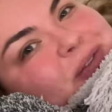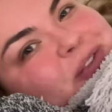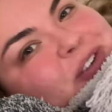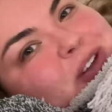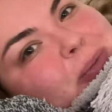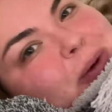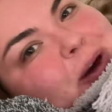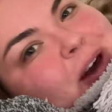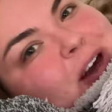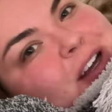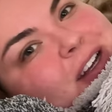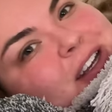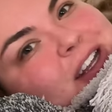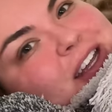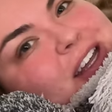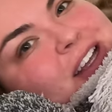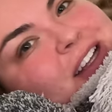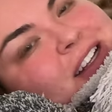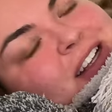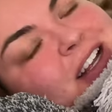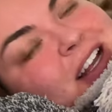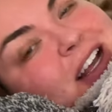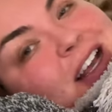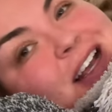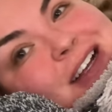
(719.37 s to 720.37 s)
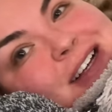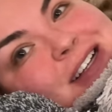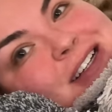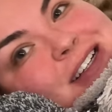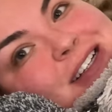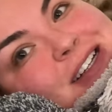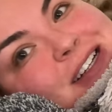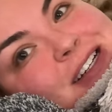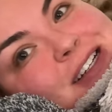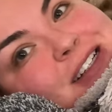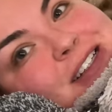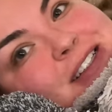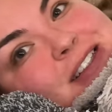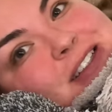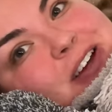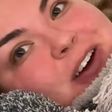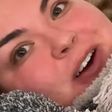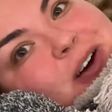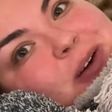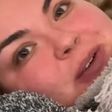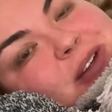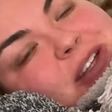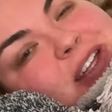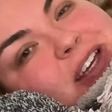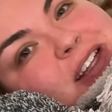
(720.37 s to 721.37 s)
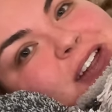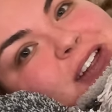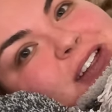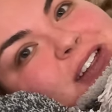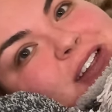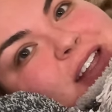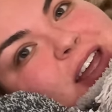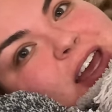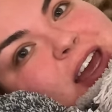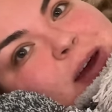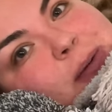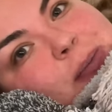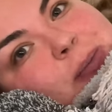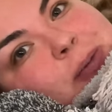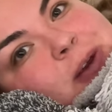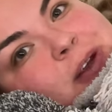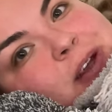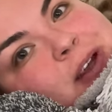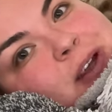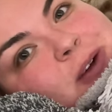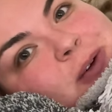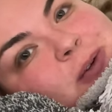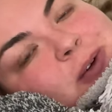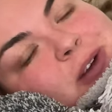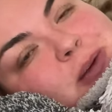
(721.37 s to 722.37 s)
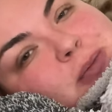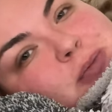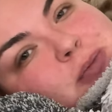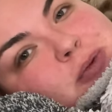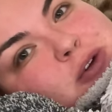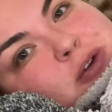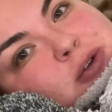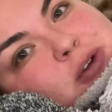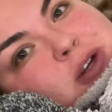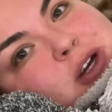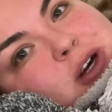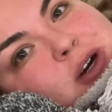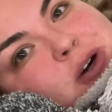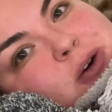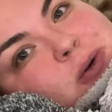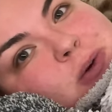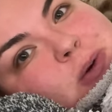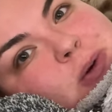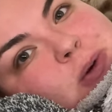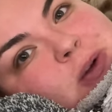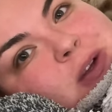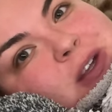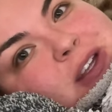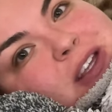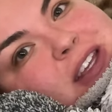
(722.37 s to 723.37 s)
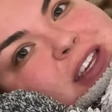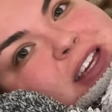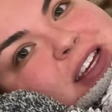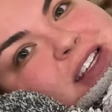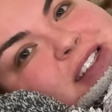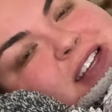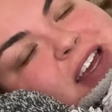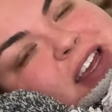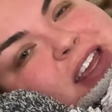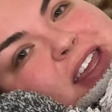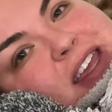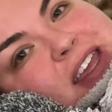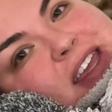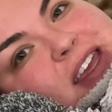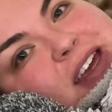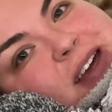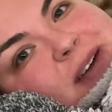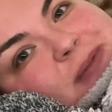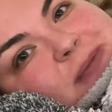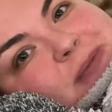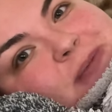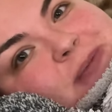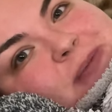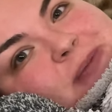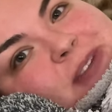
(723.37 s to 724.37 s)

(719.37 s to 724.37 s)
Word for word: for the party. So I'm going to take a little nap with Bruno. Yes, I am.